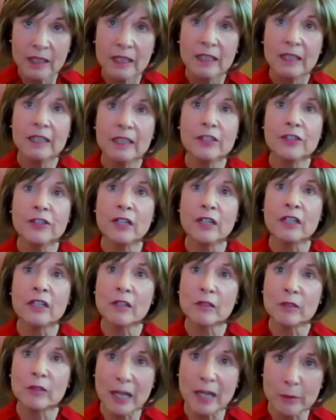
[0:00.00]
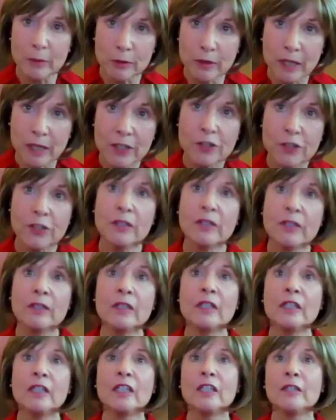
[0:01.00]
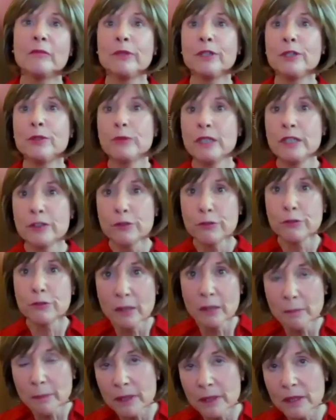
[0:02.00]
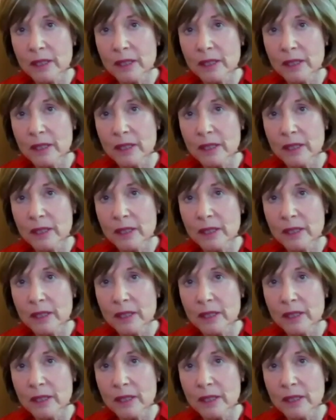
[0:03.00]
It's a collaboration between Trump